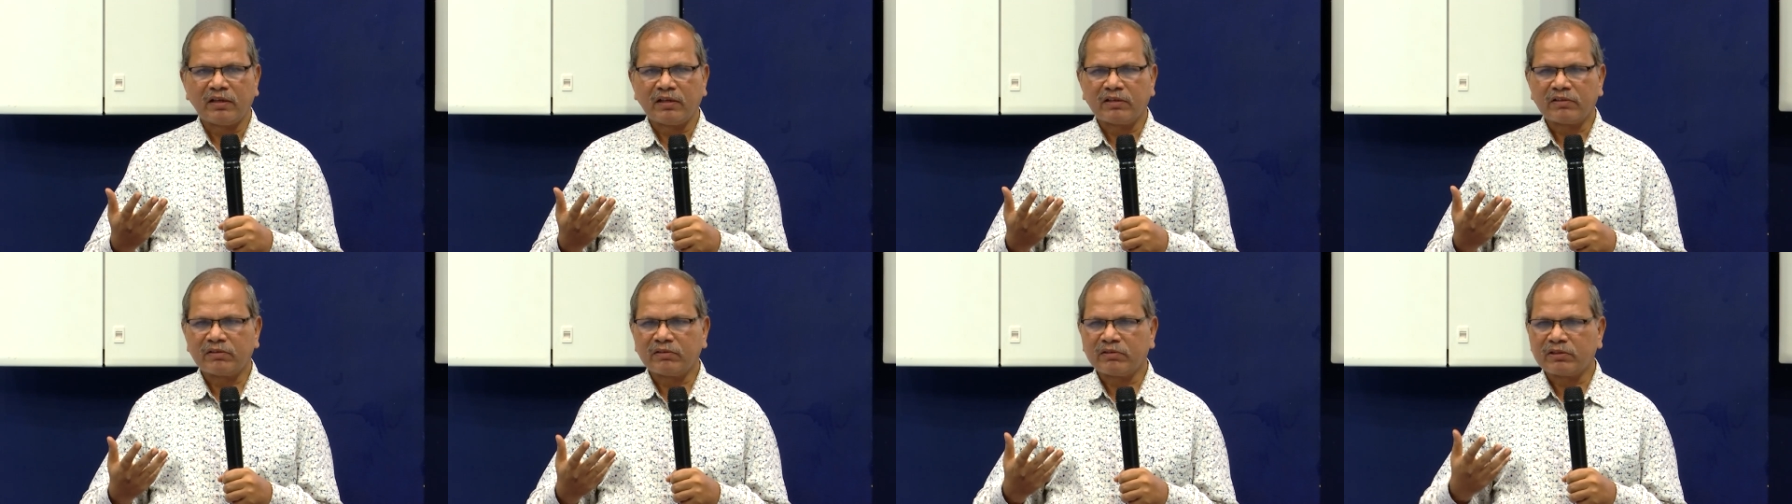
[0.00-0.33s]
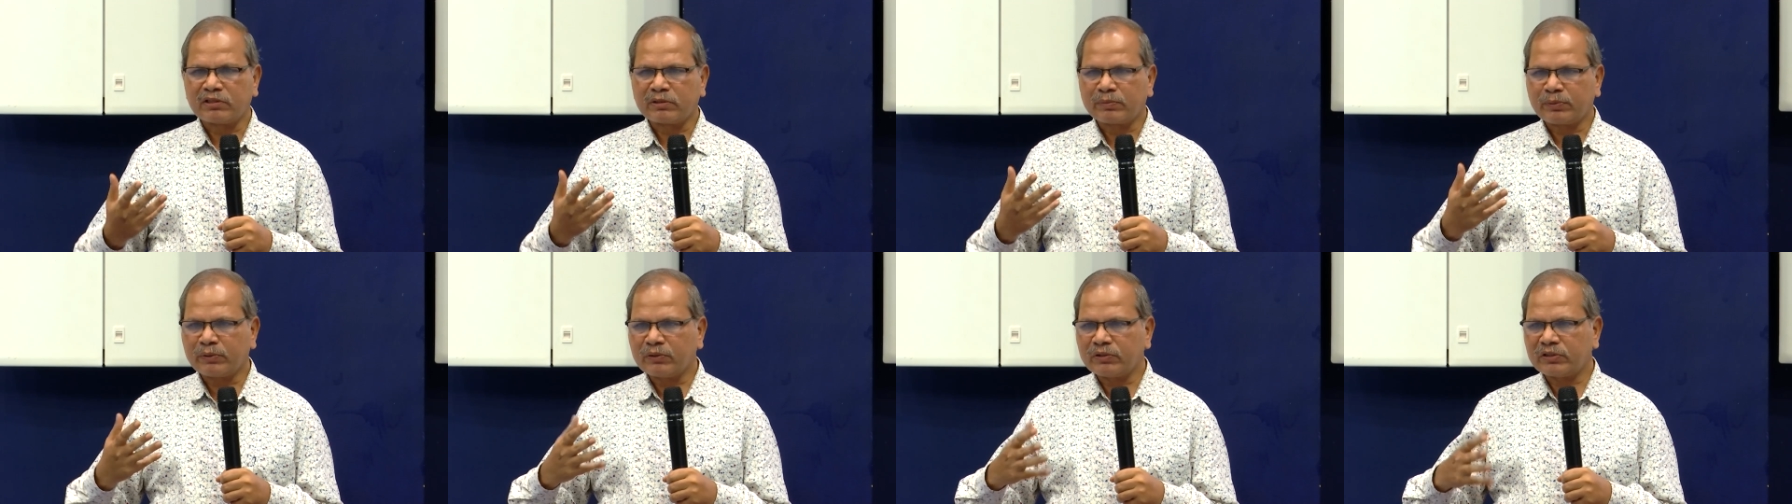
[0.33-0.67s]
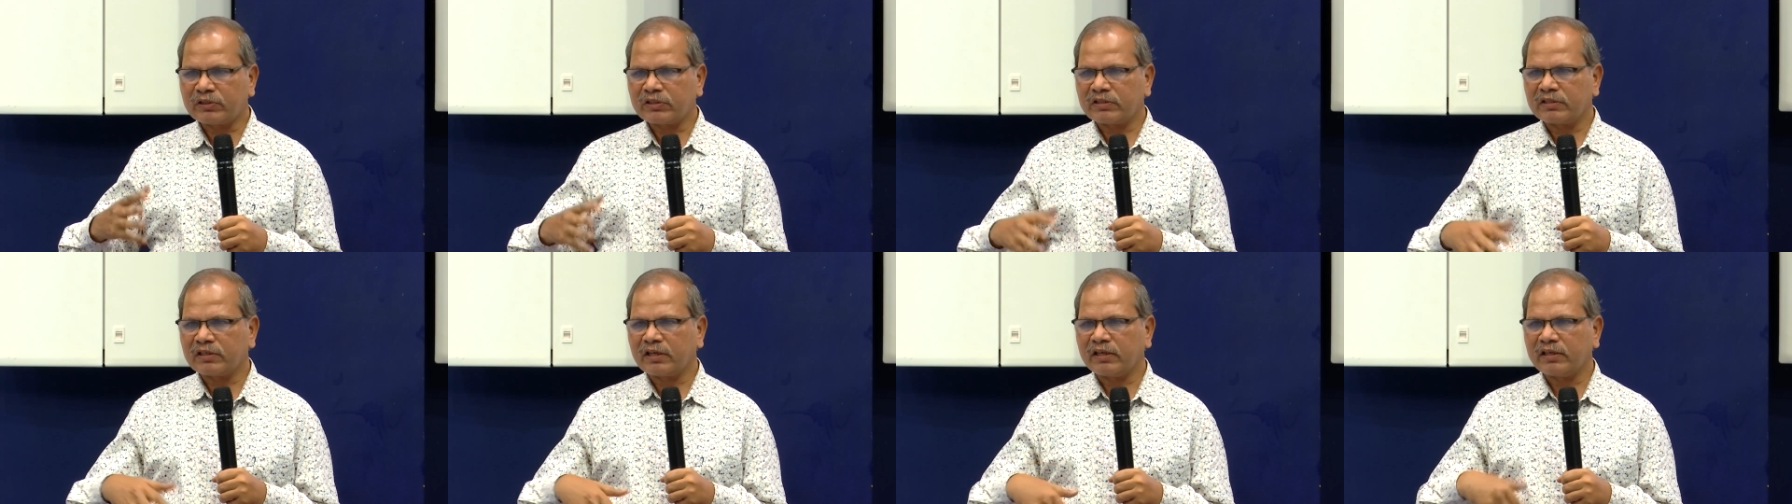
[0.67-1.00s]
So
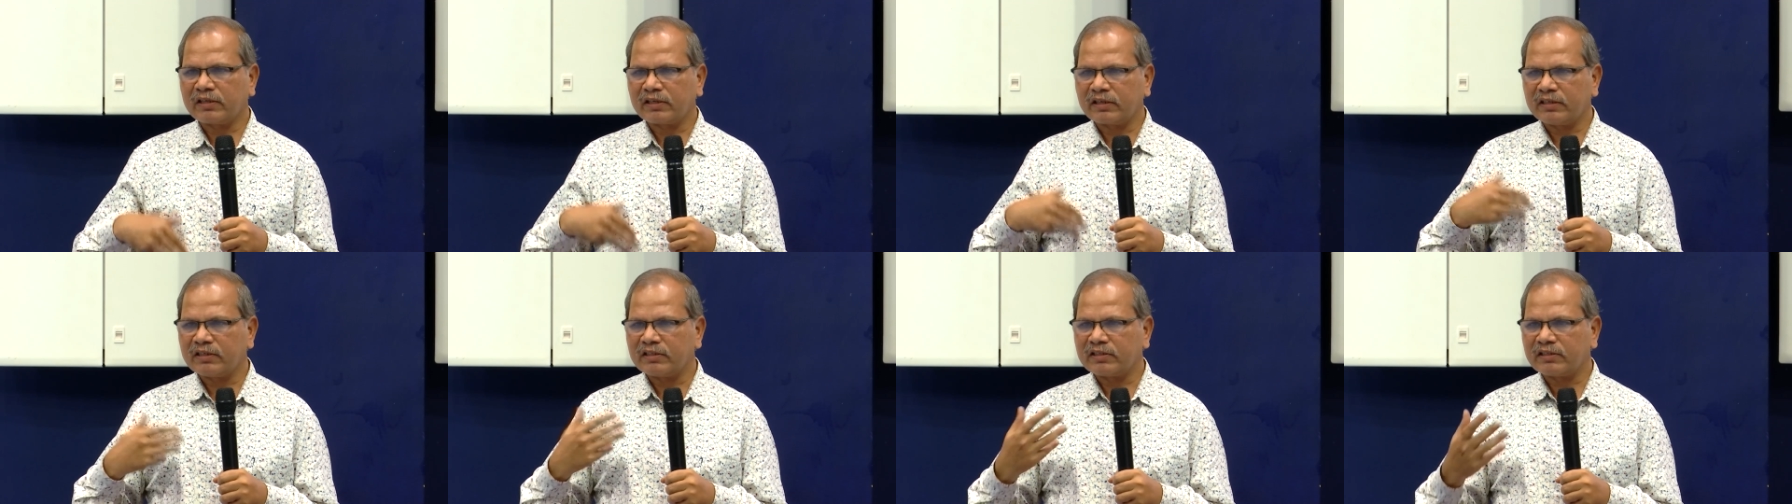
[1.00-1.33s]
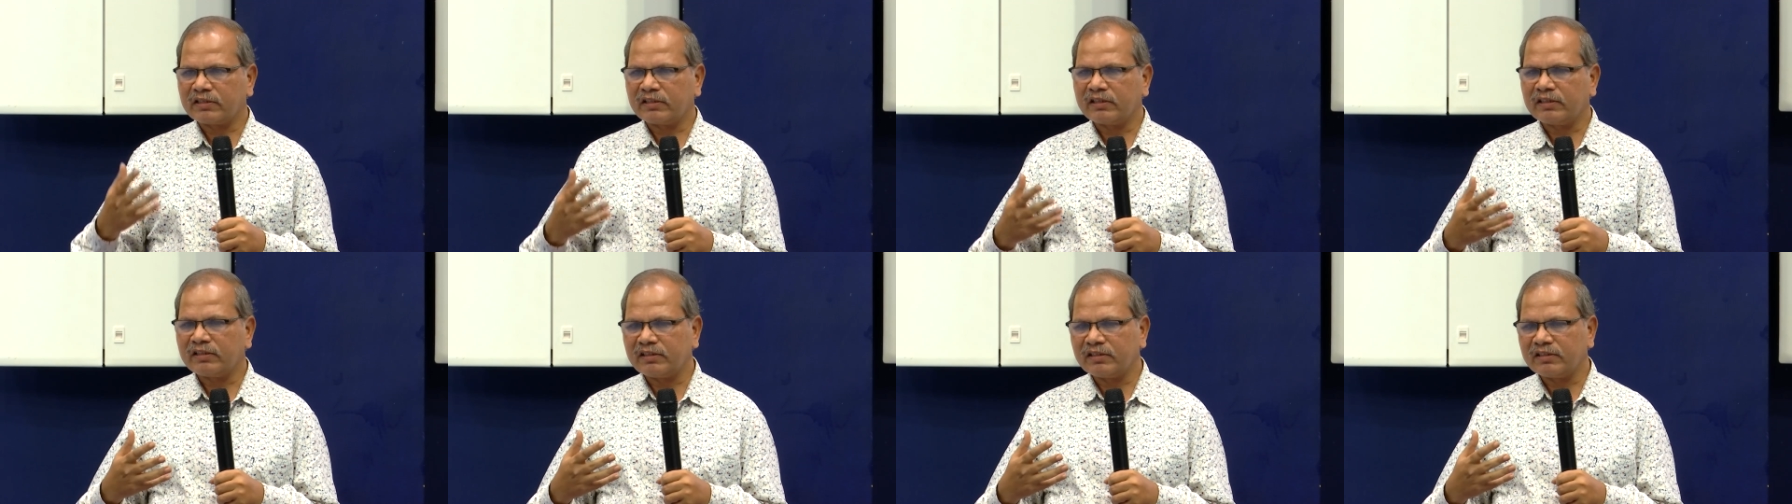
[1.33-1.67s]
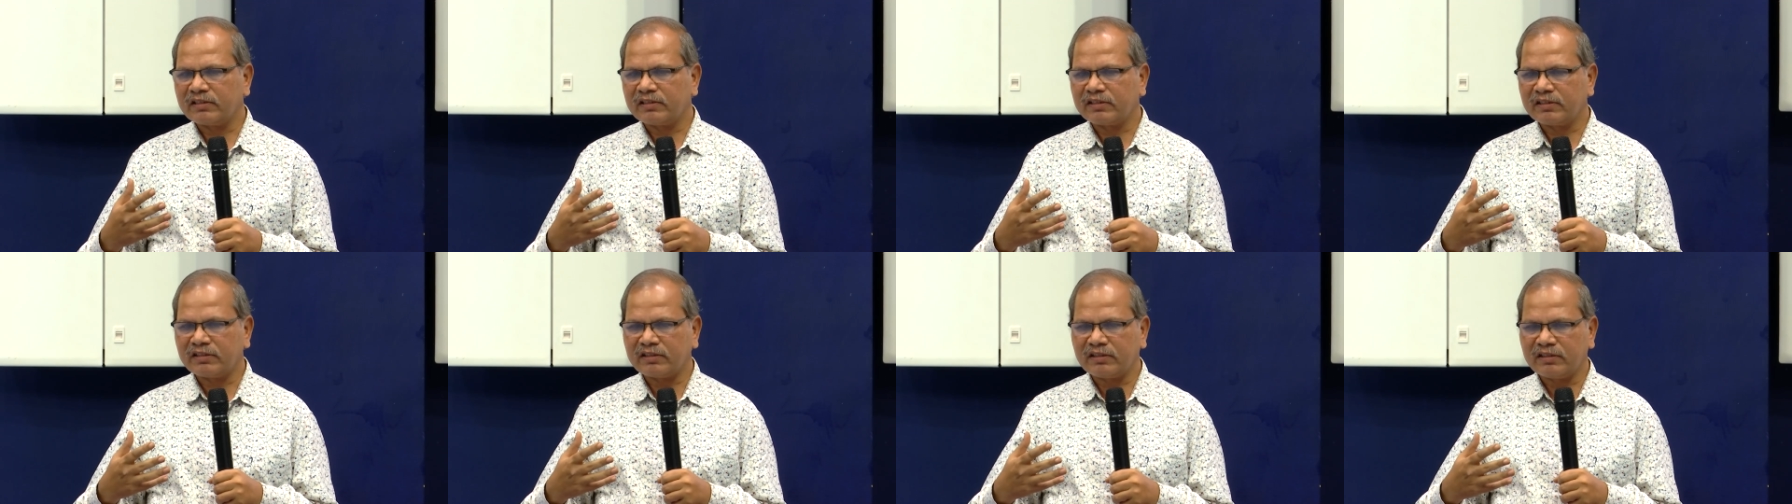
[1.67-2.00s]
sports, I can say
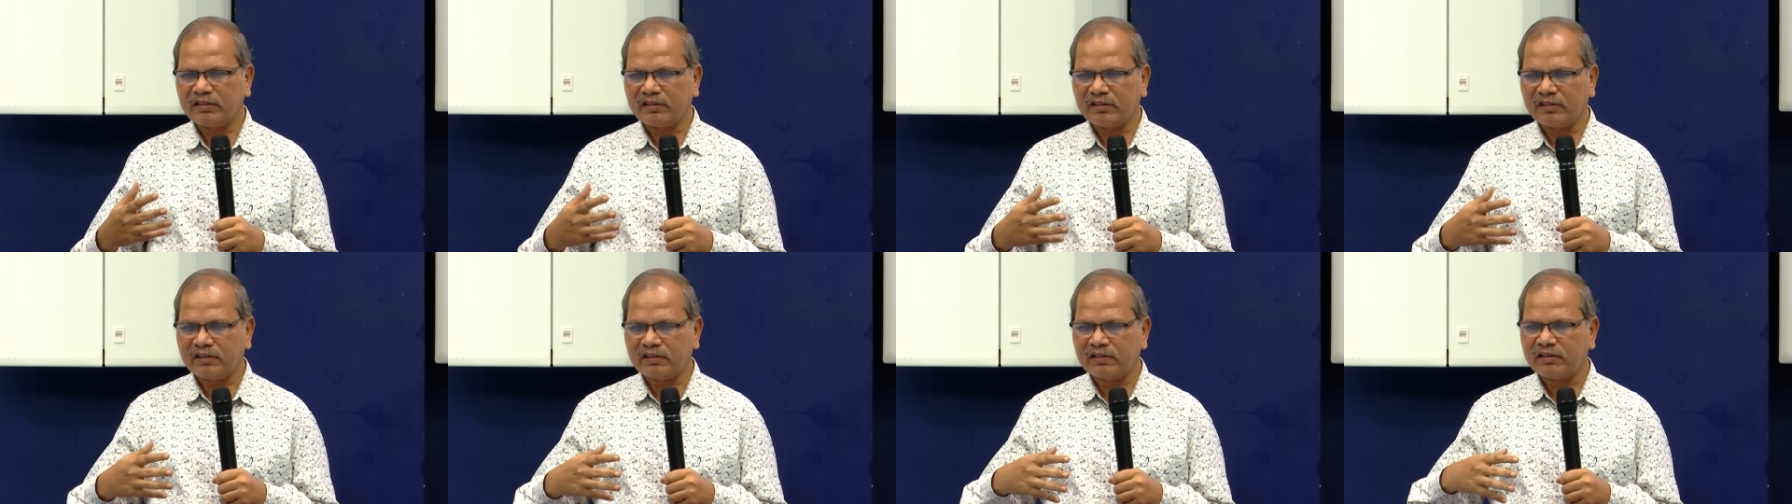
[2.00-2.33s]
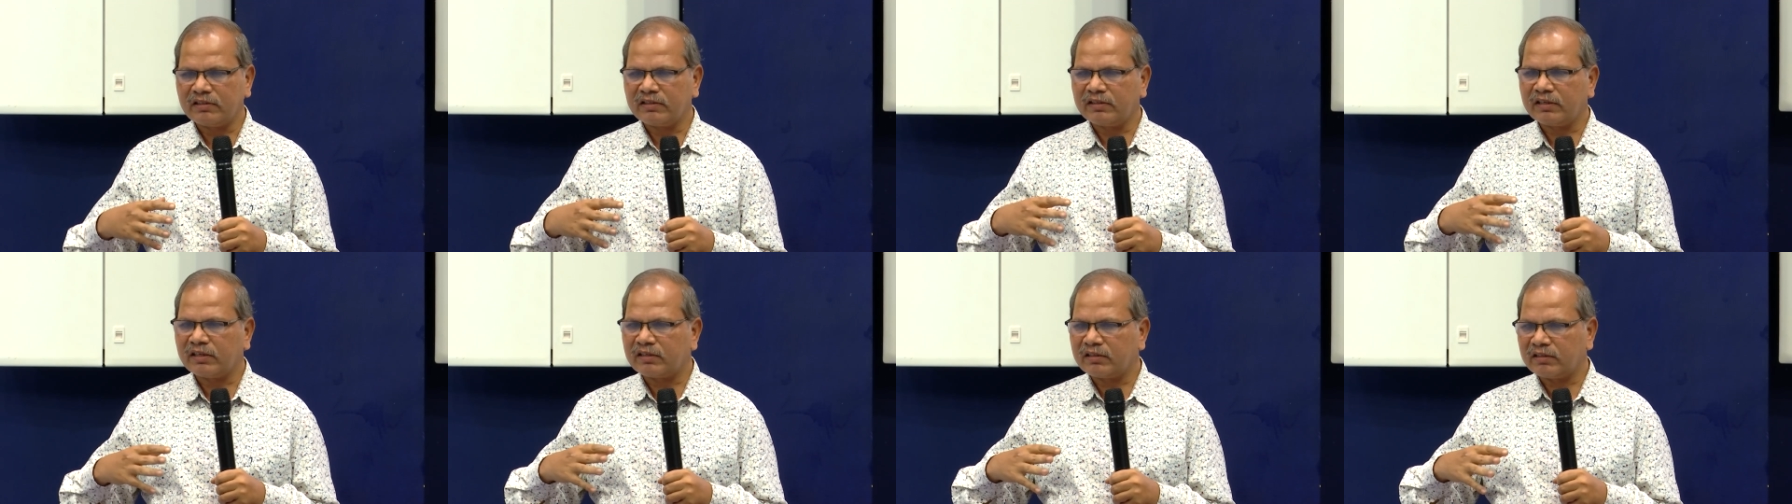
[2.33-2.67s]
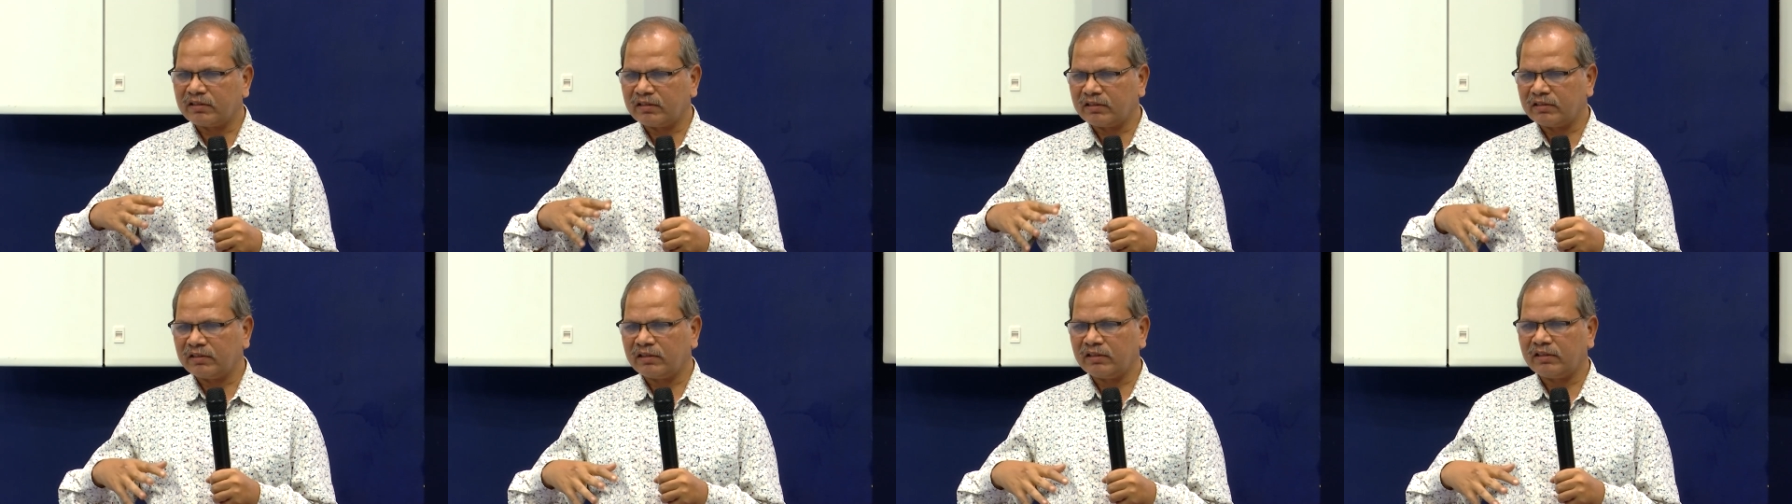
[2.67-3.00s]
this is
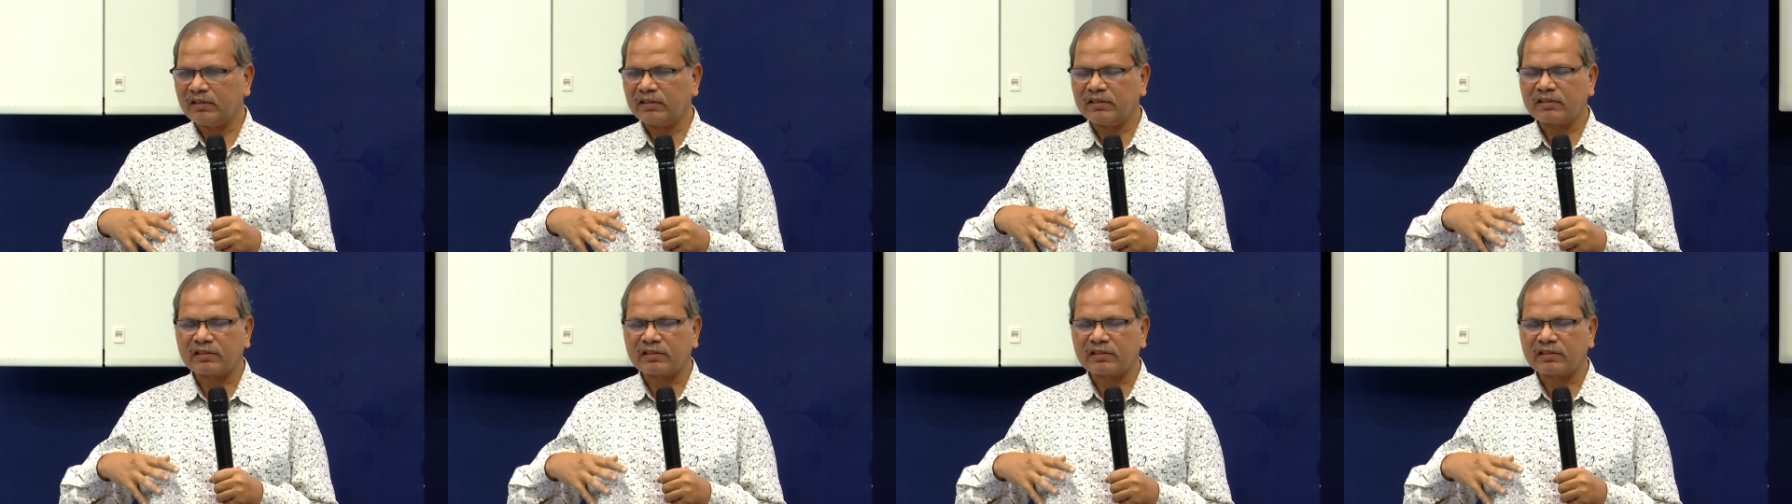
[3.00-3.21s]
the